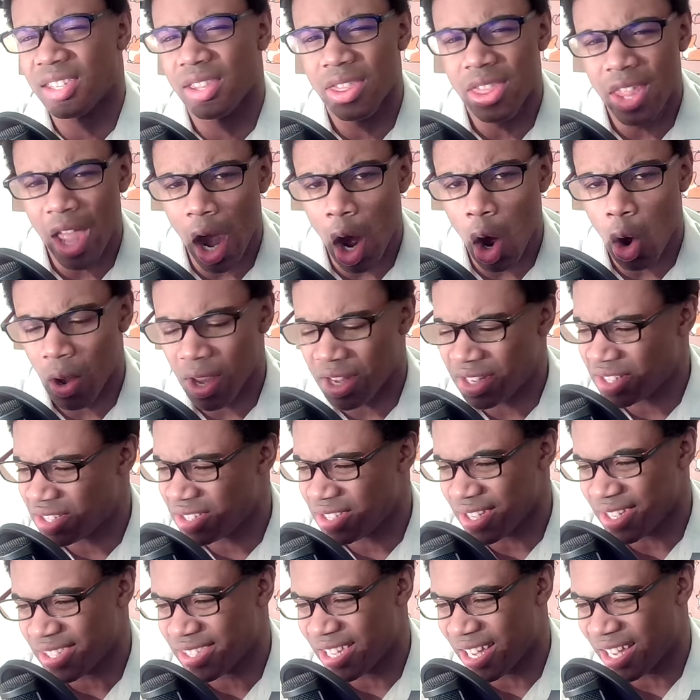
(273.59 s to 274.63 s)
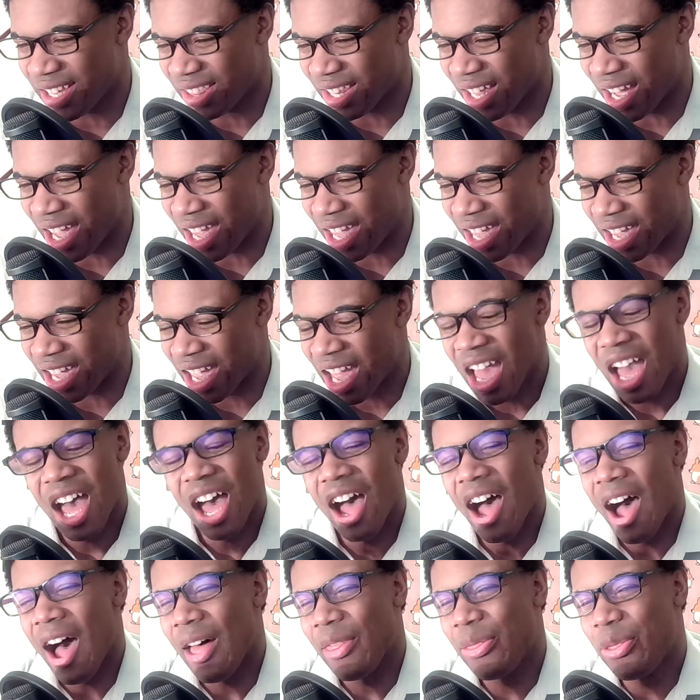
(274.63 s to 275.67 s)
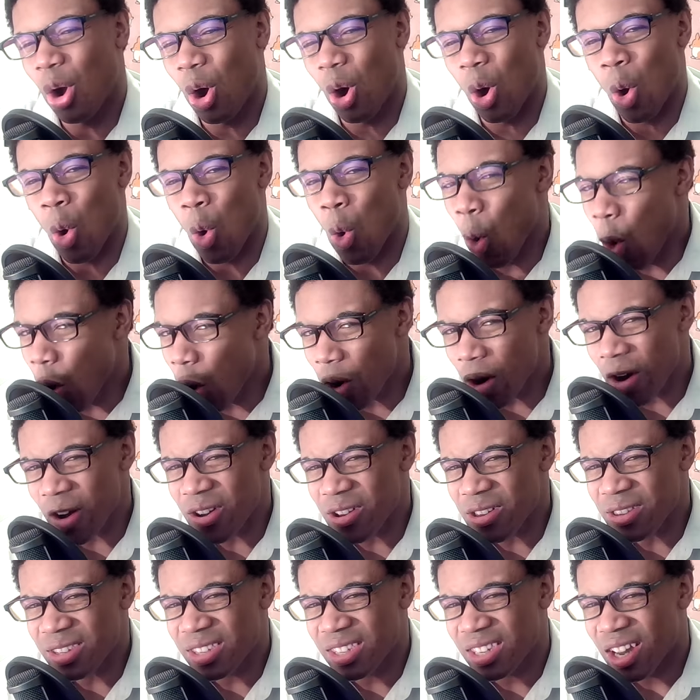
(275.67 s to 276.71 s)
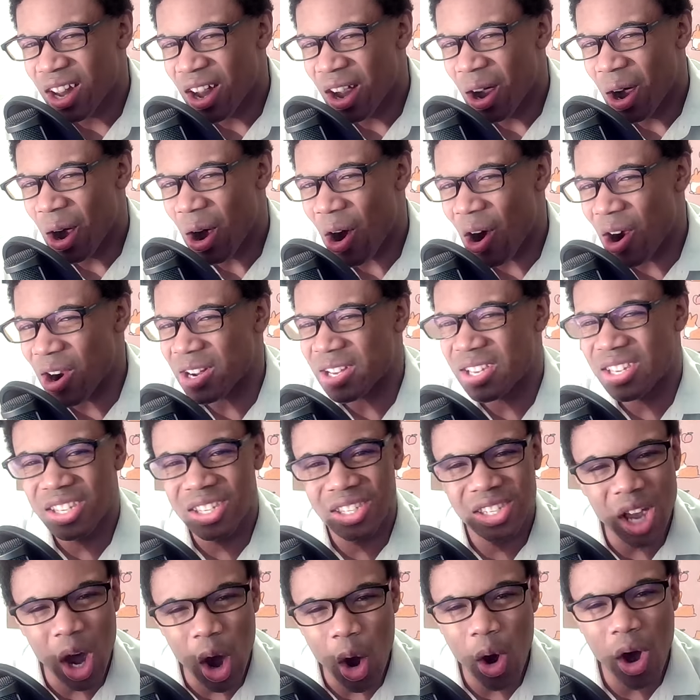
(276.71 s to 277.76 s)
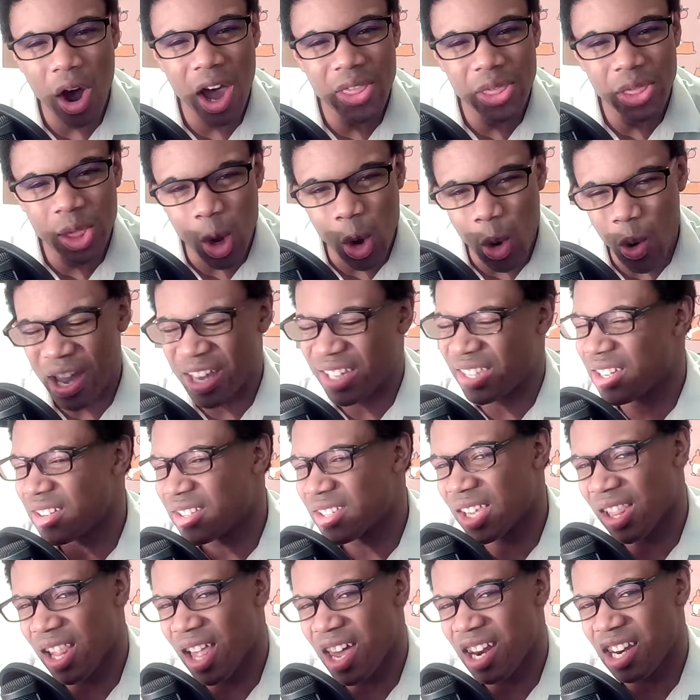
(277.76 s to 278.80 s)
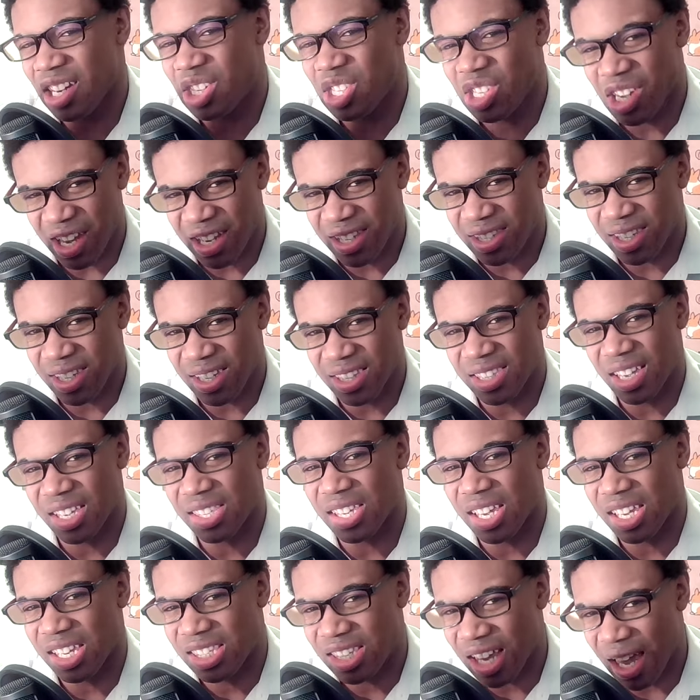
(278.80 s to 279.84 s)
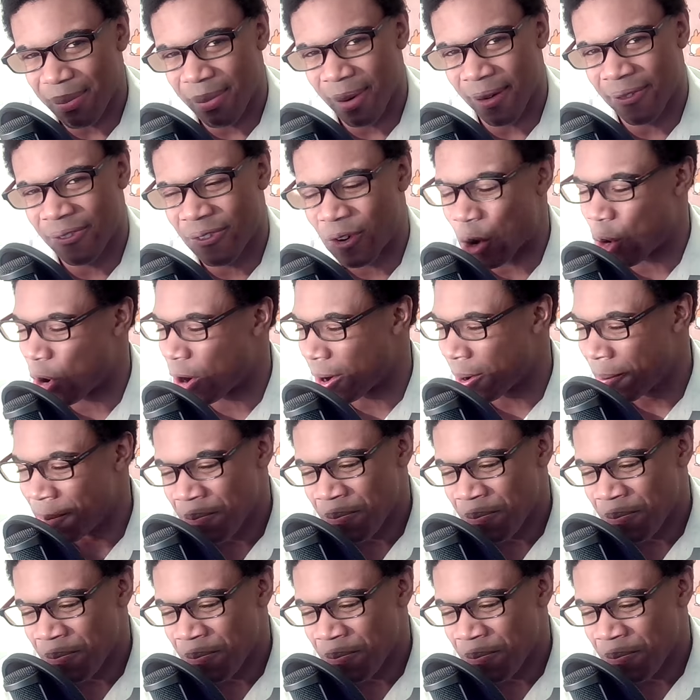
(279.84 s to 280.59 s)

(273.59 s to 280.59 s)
No, it's just that like the horns are so annoying. There's a lot of chase scenes, as I said before,